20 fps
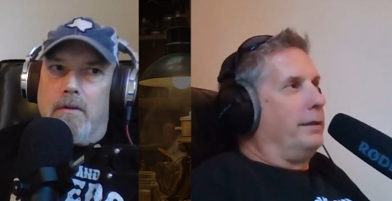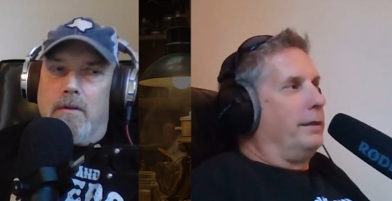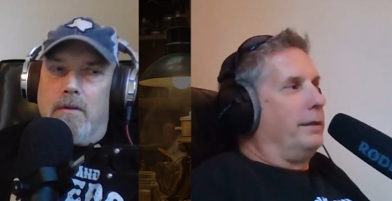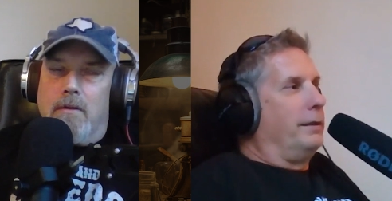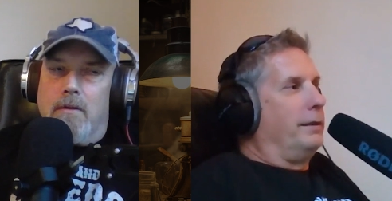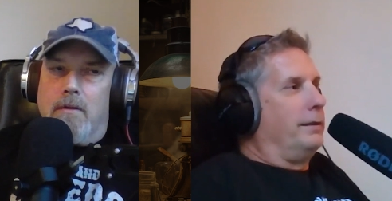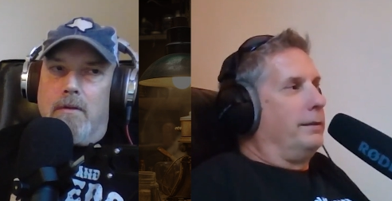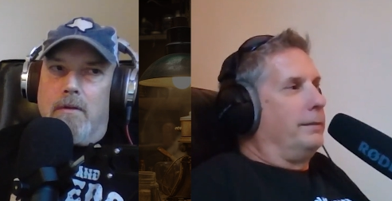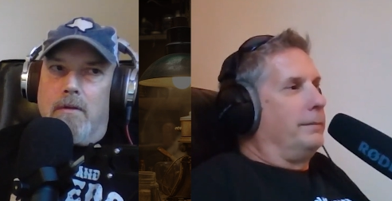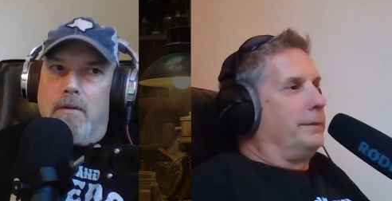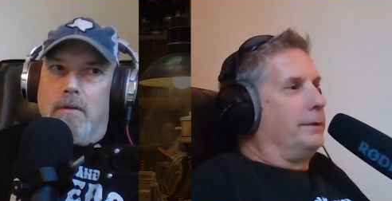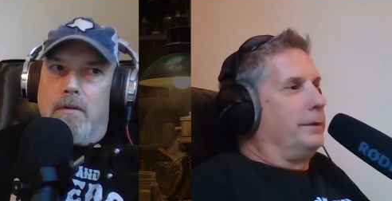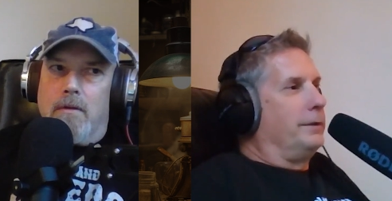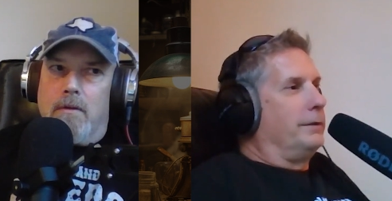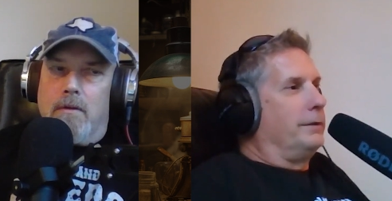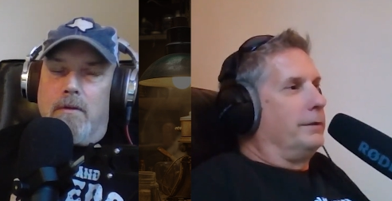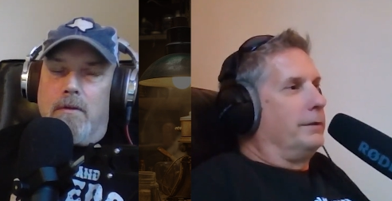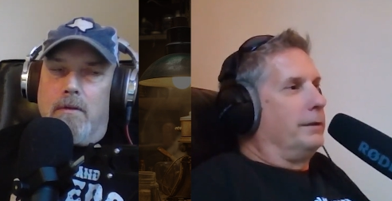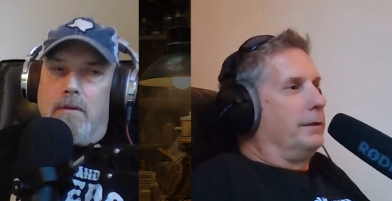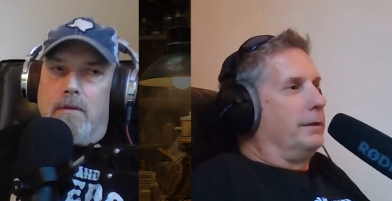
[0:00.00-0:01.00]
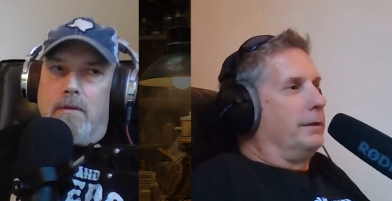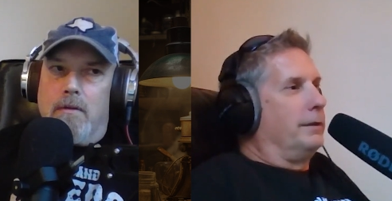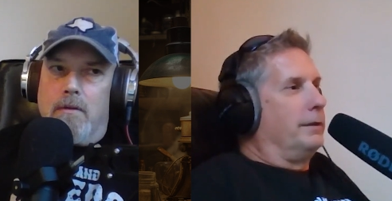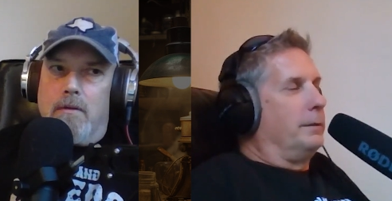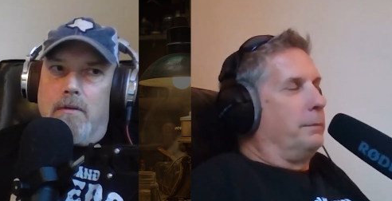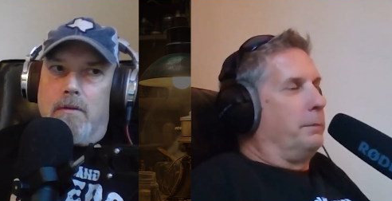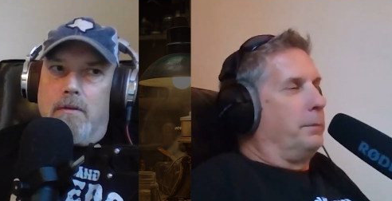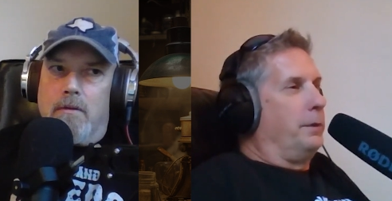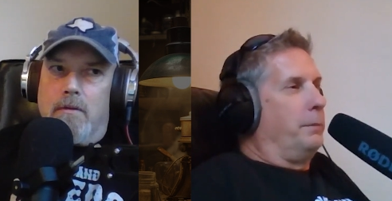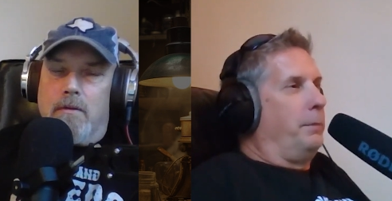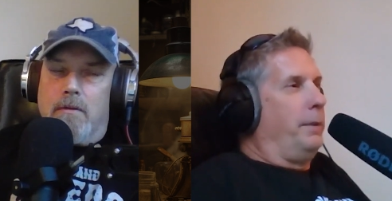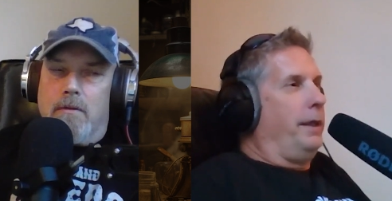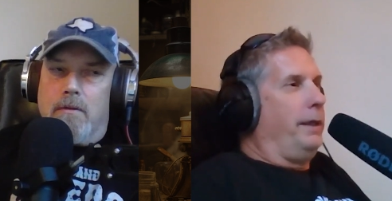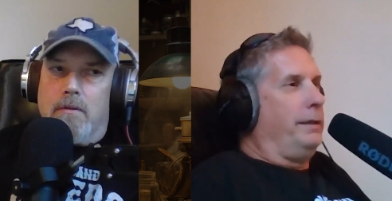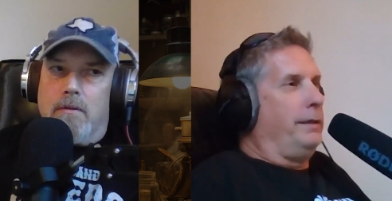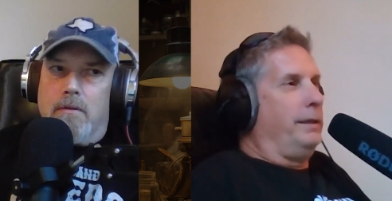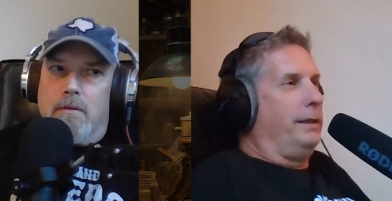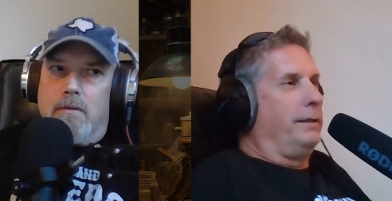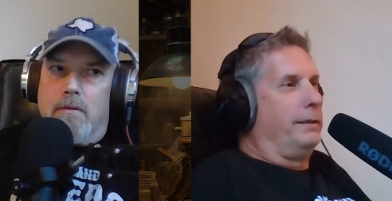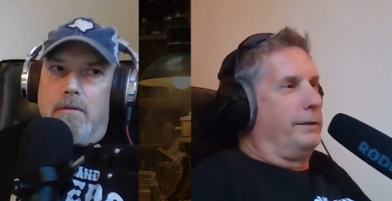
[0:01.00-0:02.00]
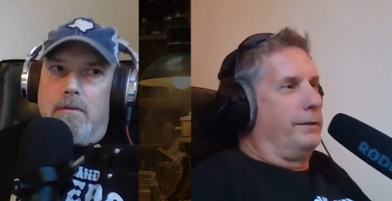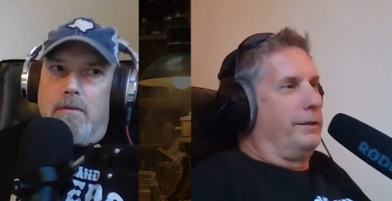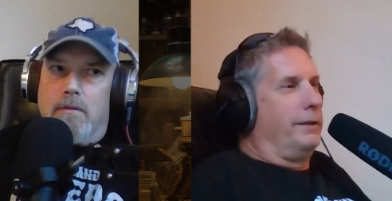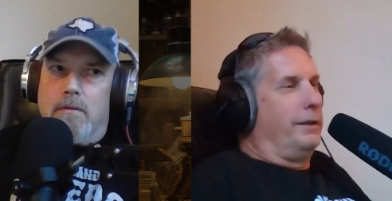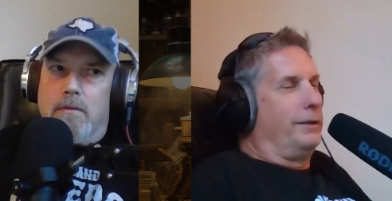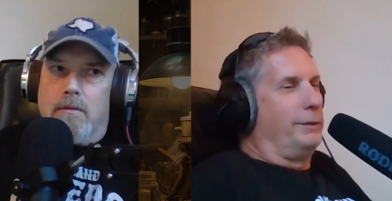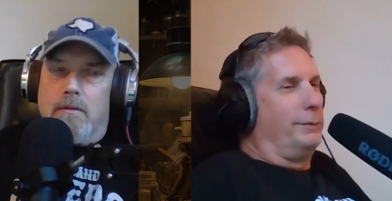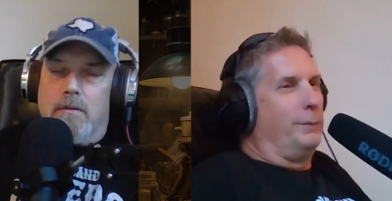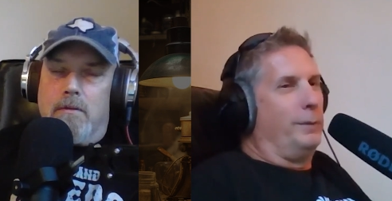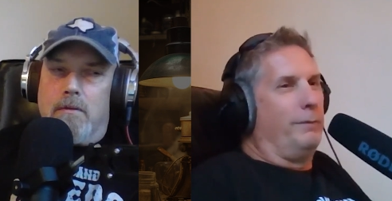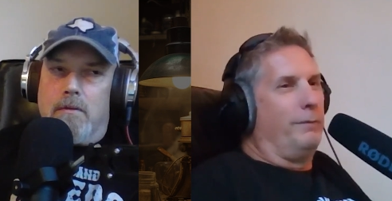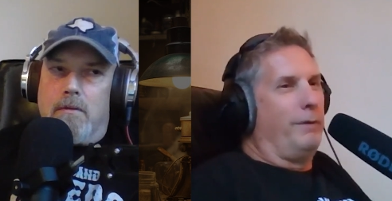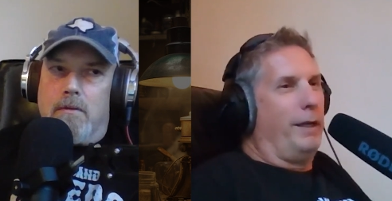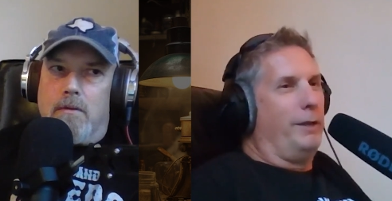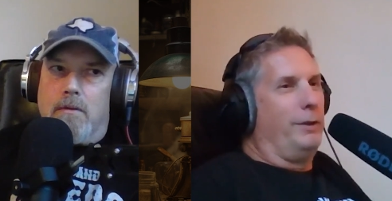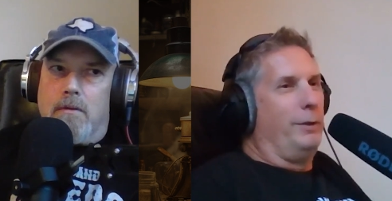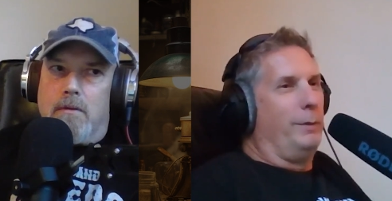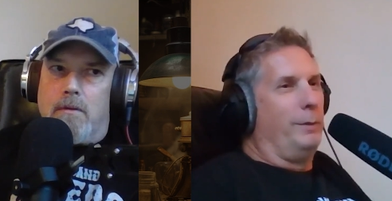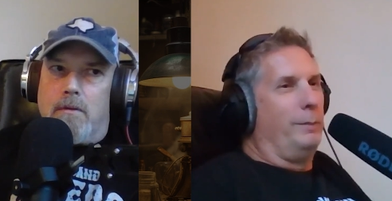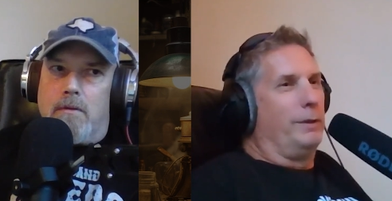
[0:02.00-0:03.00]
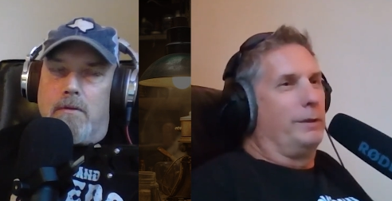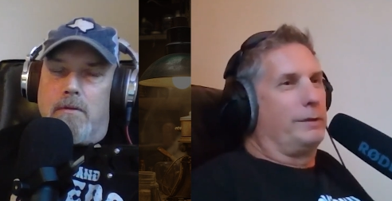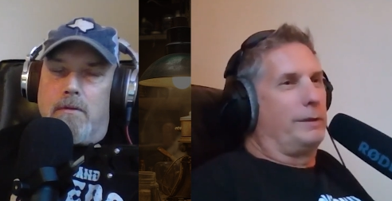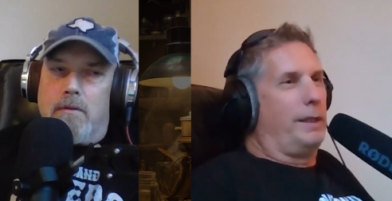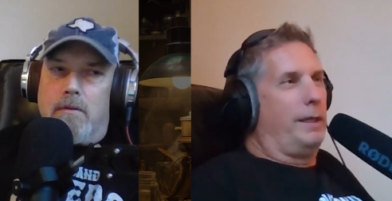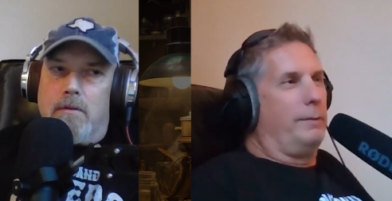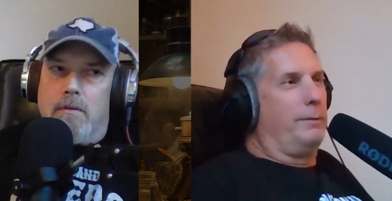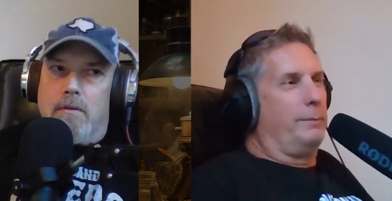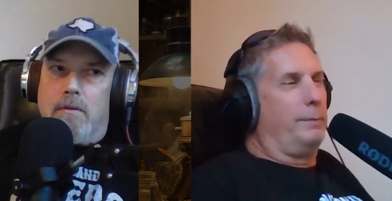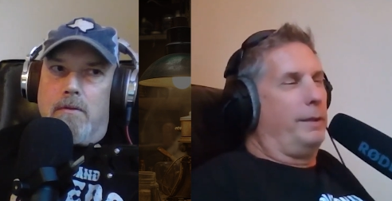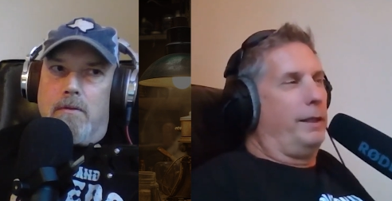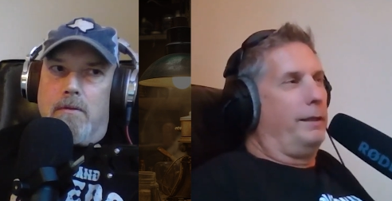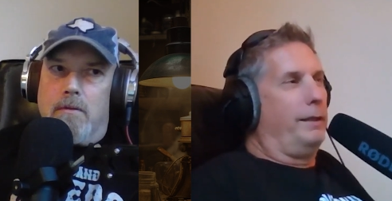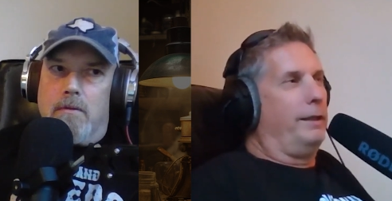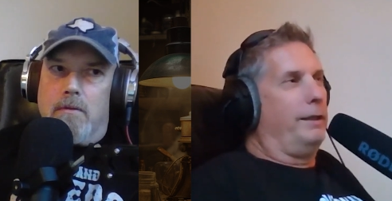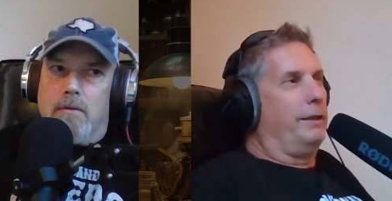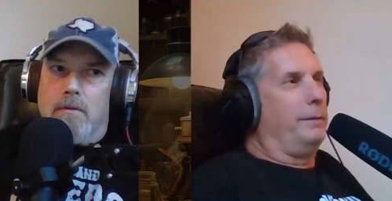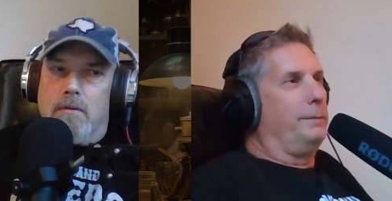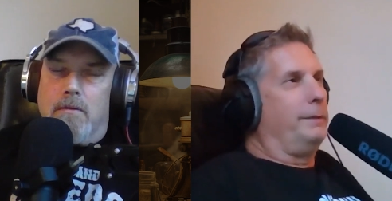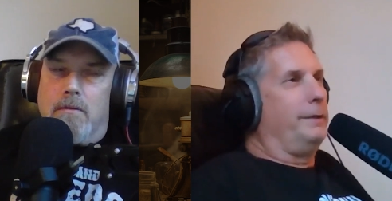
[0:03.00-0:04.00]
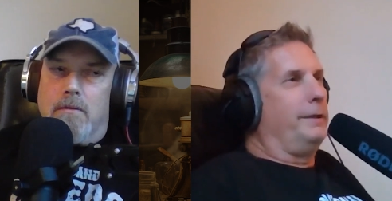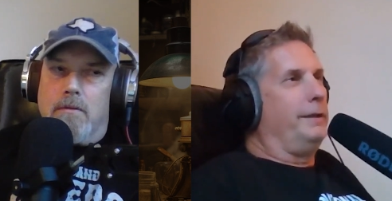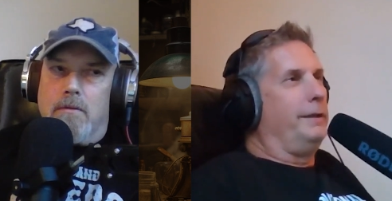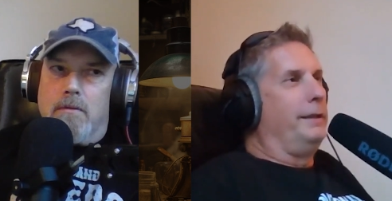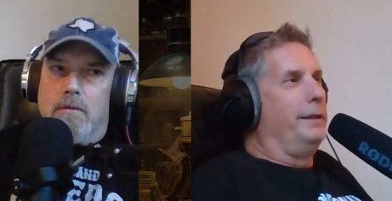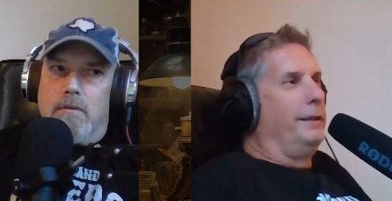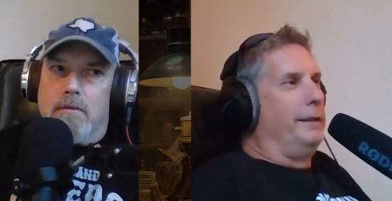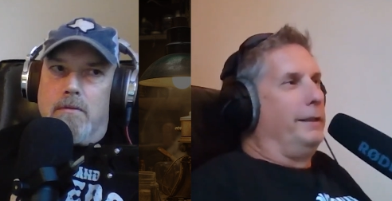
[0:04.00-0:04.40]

Speaker 1: Um, the, the, the painting discussion we've had numerous times, but I think it'll be